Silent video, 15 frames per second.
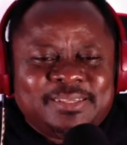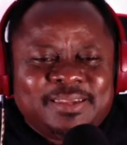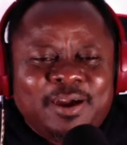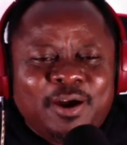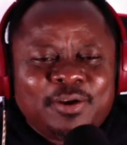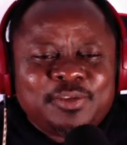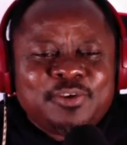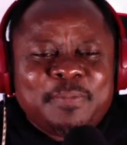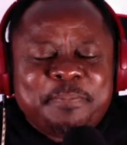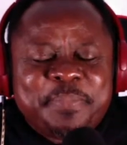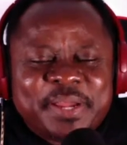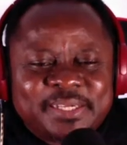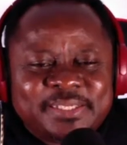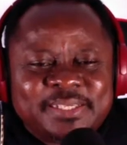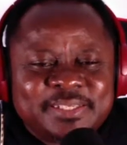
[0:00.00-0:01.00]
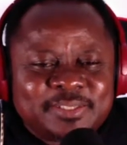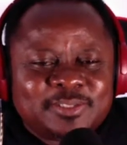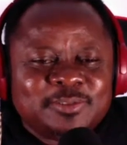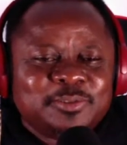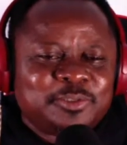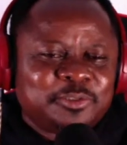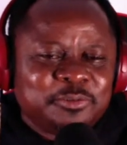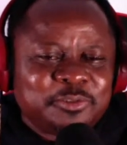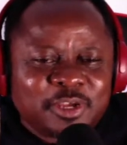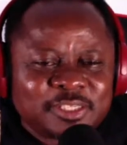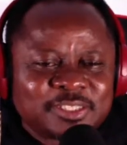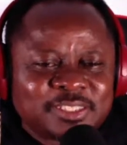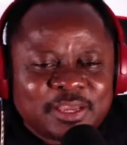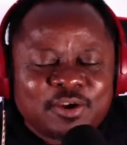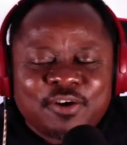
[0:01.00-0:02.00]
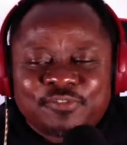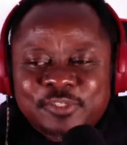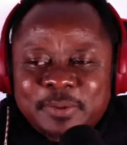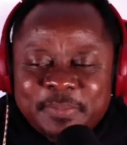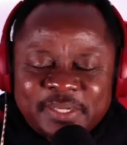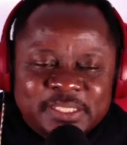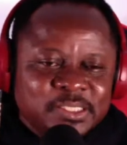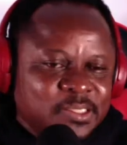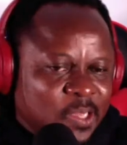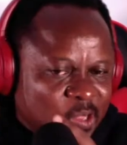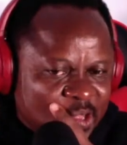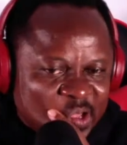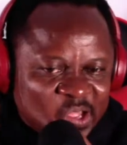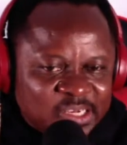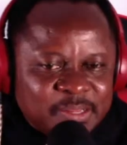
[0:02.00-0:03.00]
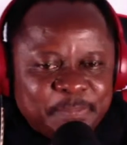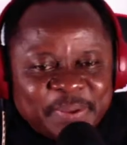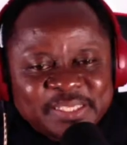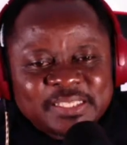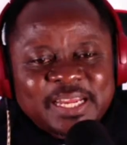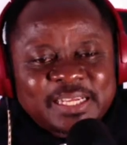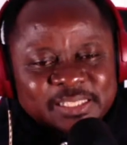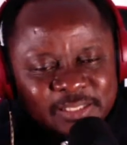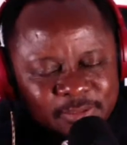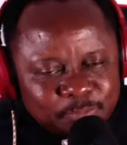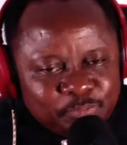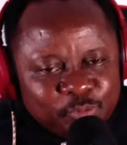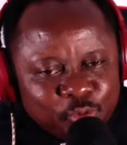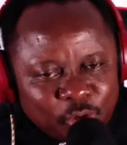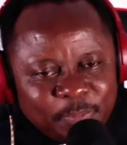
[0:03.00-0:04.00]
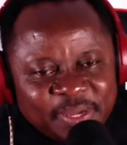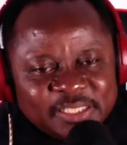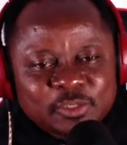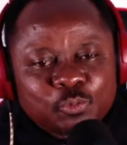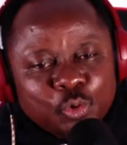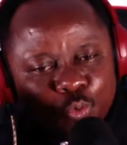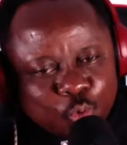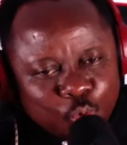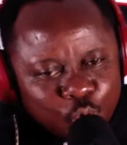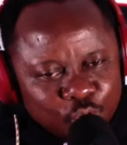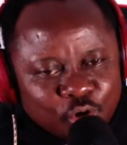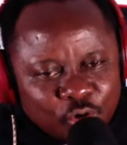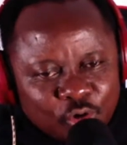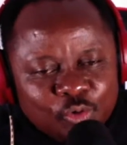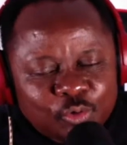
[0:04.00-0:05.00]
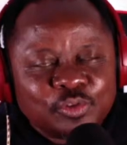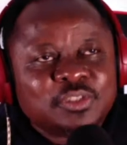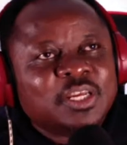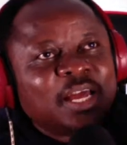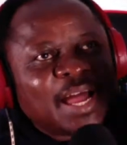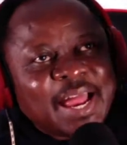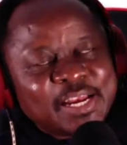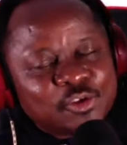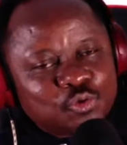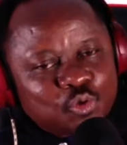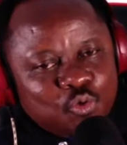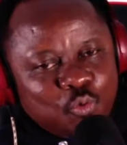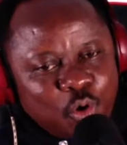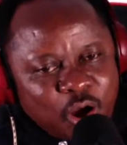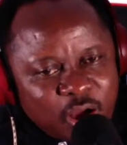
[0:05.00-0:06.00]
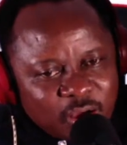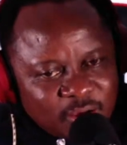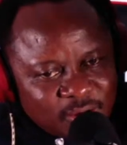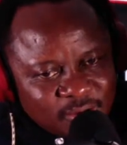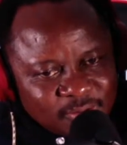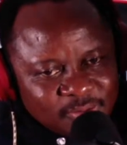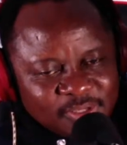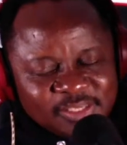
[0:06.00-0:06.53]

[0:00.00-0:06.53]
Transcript: On your birthday suit, you just take off somebody, the person that is your birthday will hold your clothes and you walk.